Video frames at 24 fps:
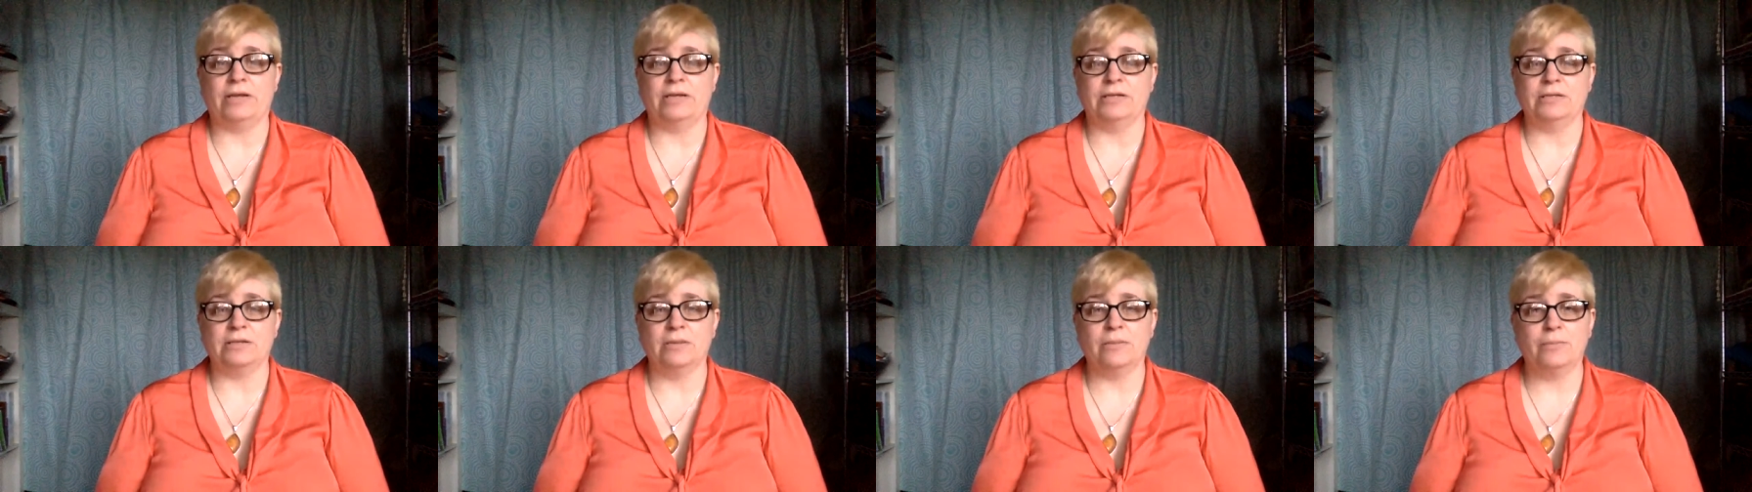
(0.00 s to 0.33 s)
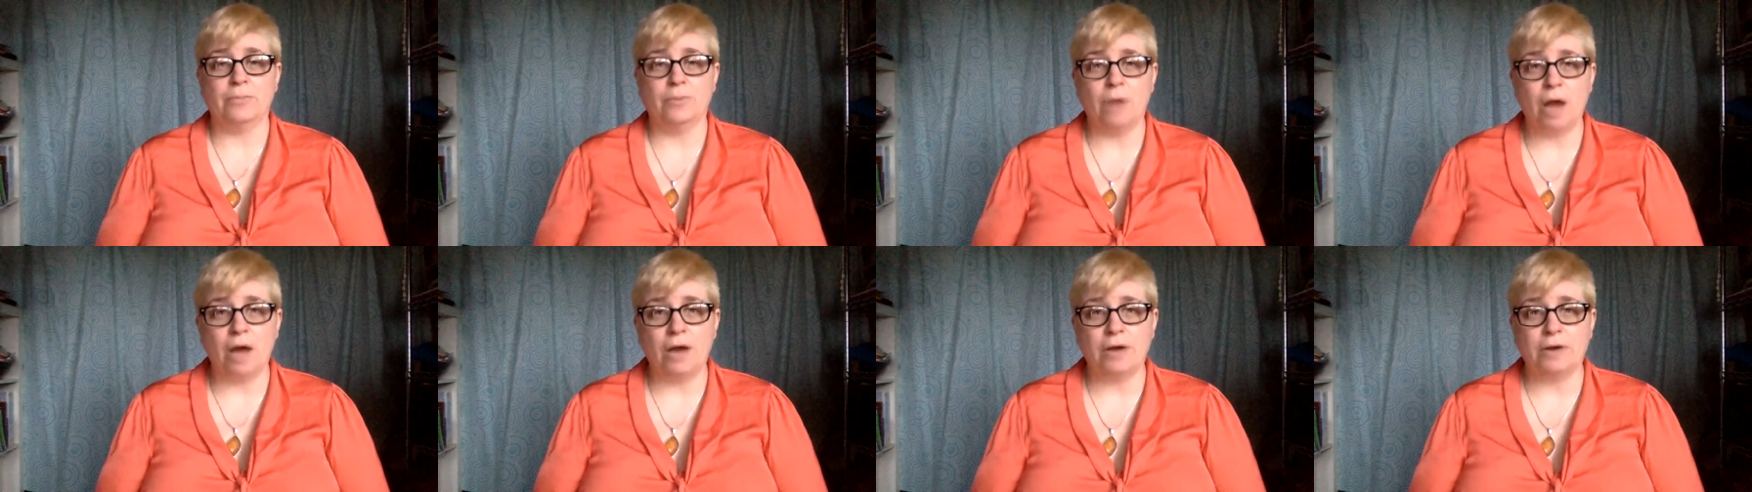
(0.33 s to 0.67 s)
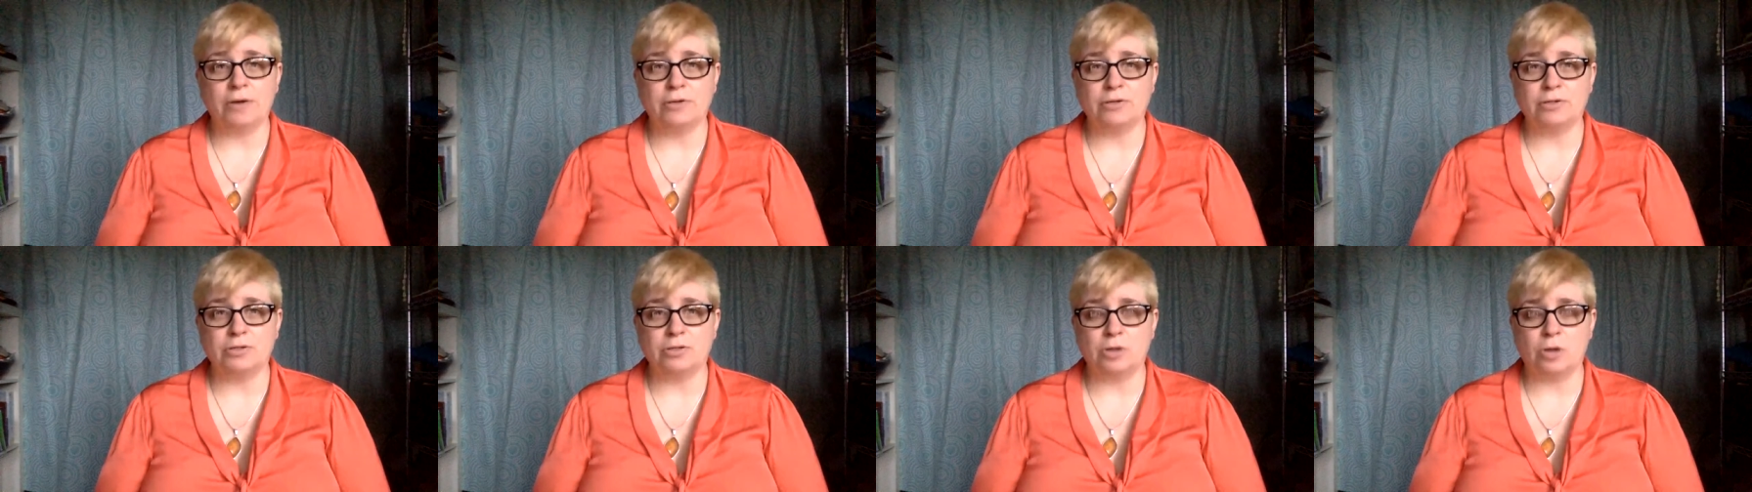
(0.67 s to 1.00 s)
is a
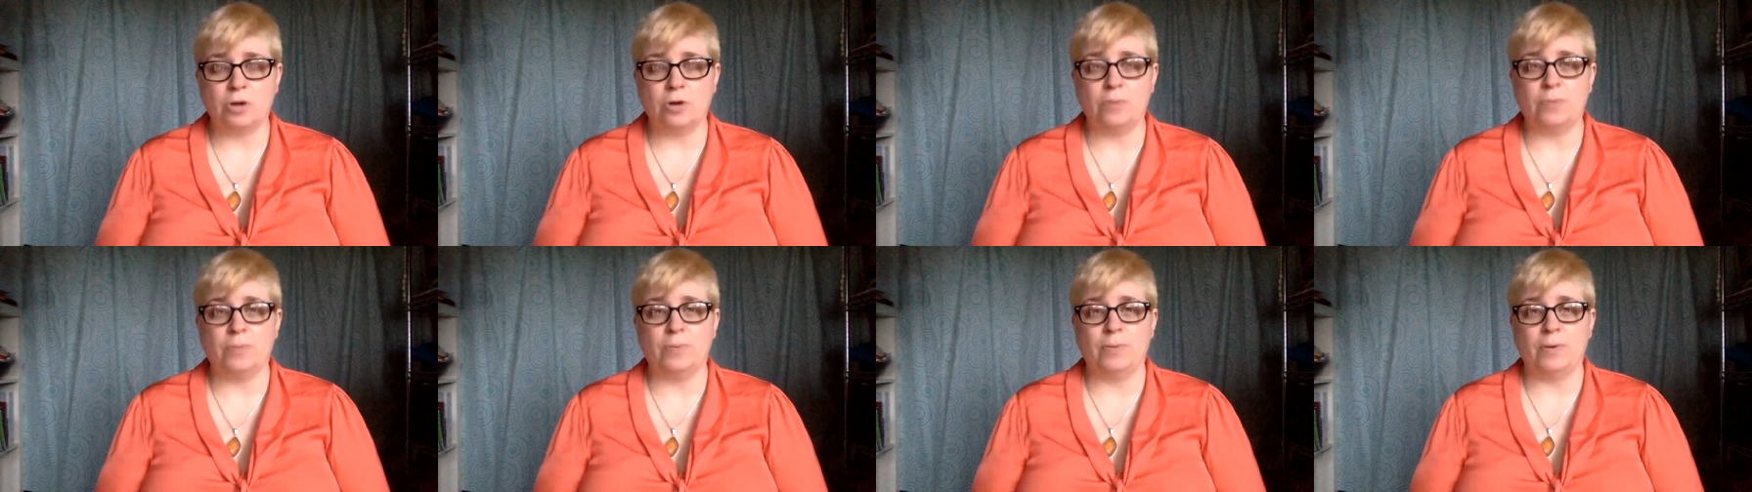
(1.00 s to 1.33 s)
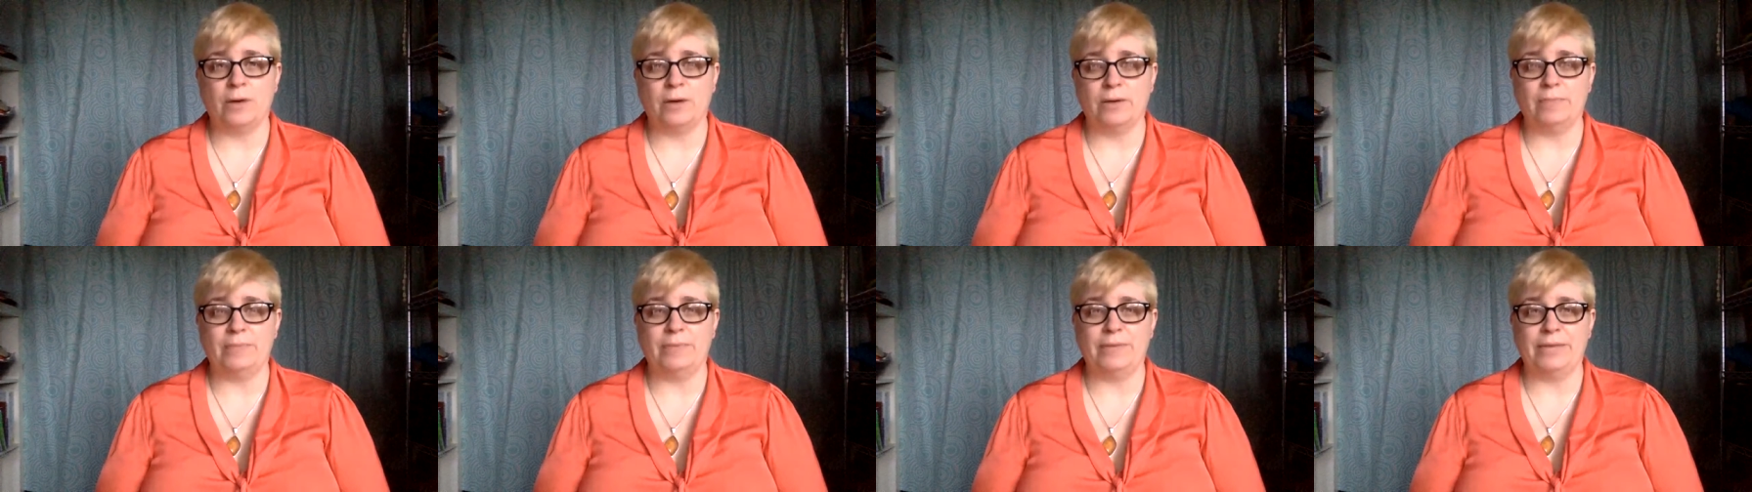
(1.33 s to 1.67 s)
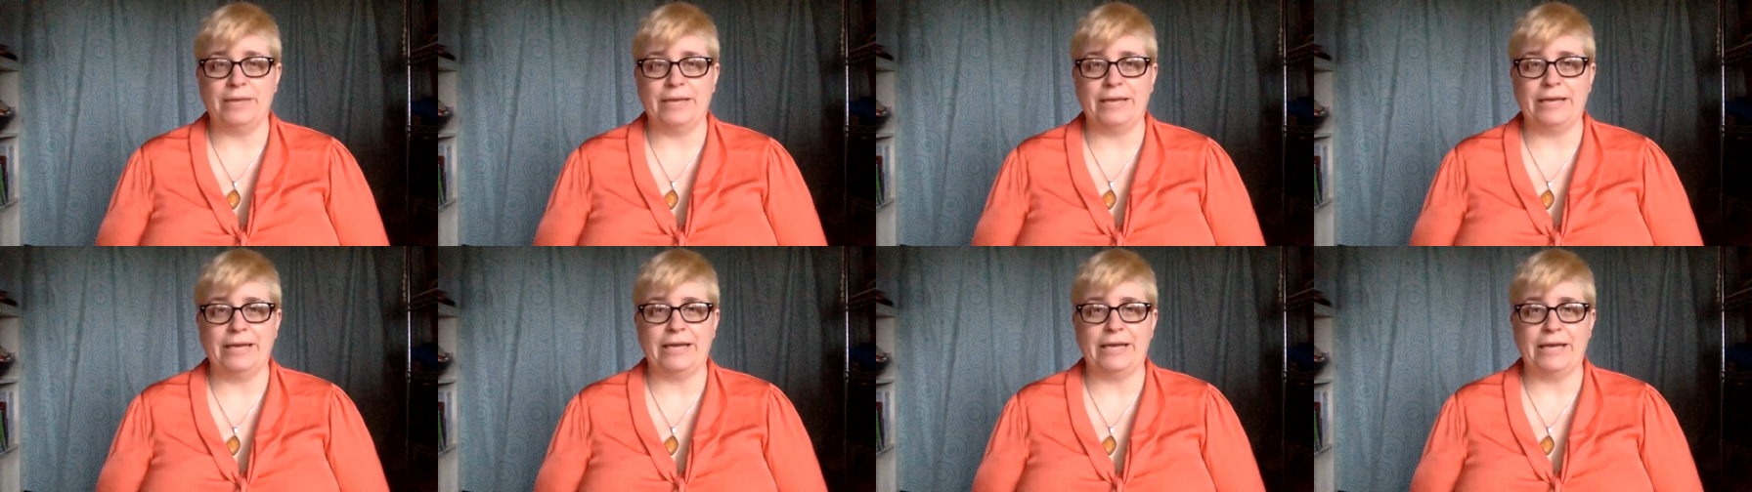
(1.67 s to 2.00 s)
broader scope on
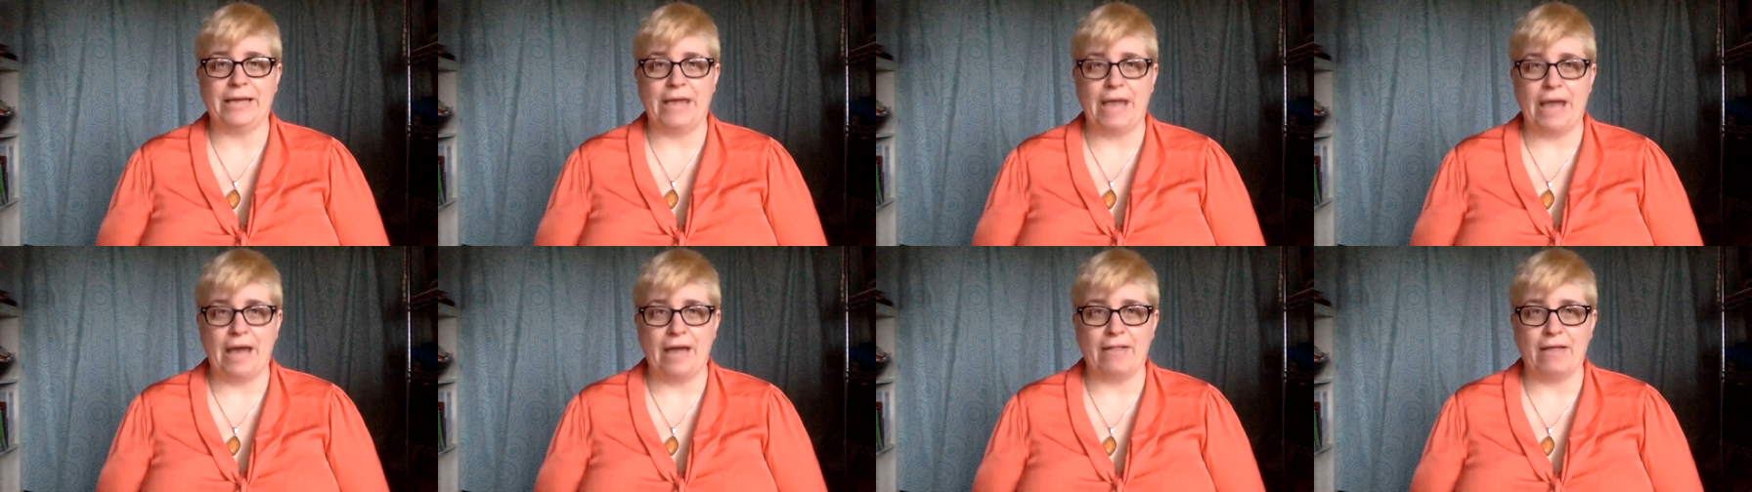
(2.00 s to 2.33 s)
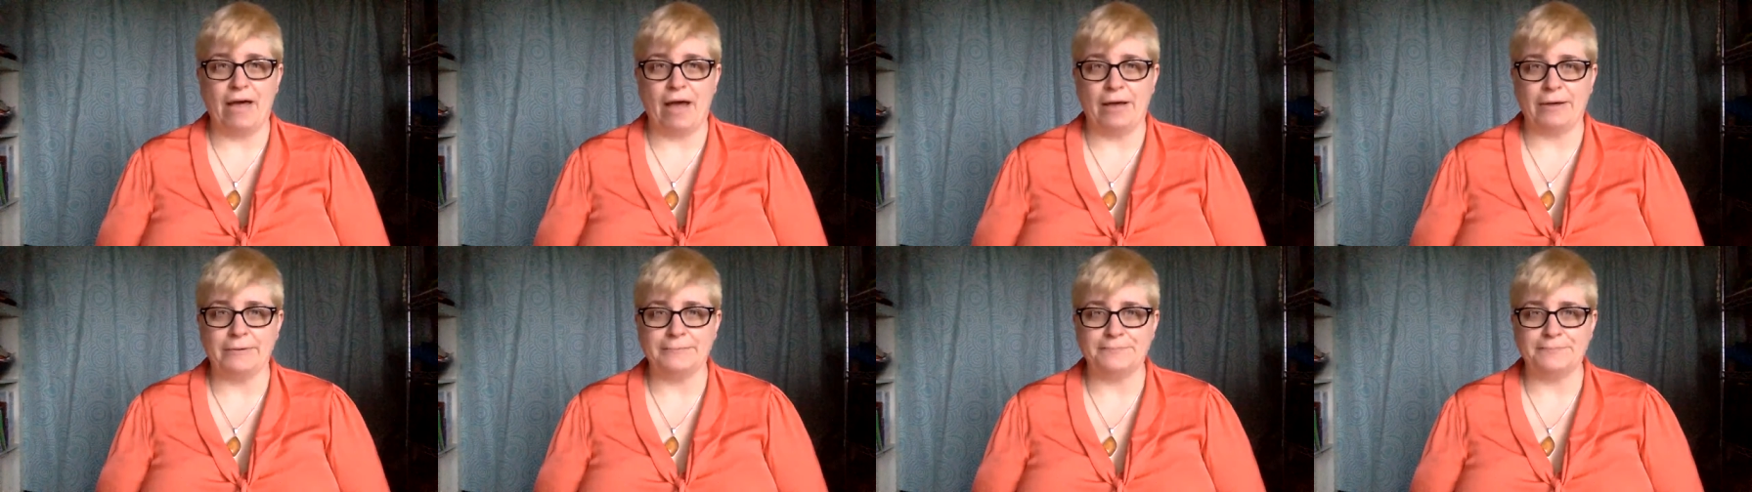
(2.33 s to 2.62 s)
being an ally.